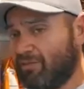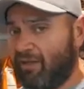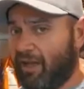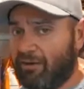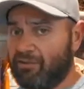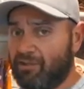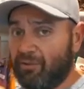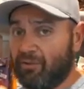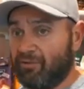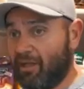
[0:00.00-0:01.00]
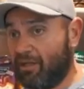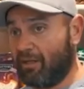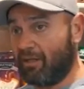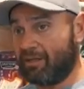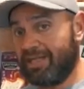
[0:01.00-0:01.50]
gives you an energy boost.
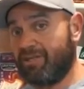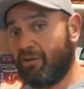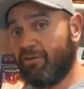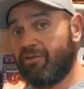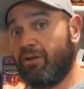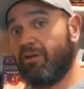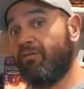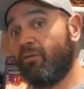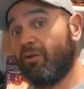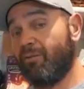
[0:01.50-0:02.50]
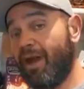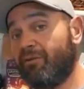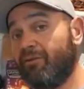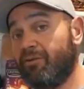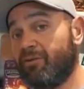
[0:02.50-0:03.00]
Ketones are the 4th
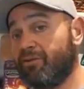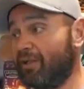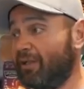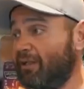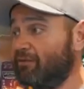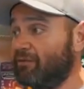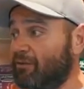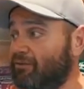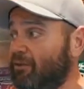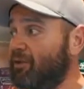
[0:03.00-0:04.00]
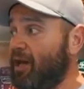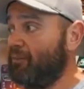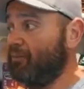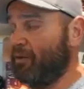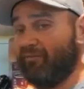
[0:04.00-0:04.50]
macronutrient, and so
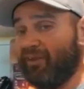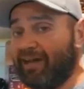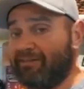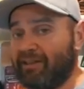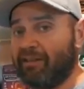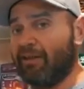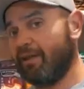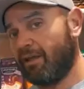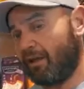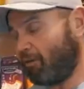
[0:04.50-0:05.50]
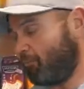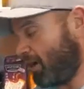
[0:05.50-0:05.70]
sometimes when I'm fasting, I'll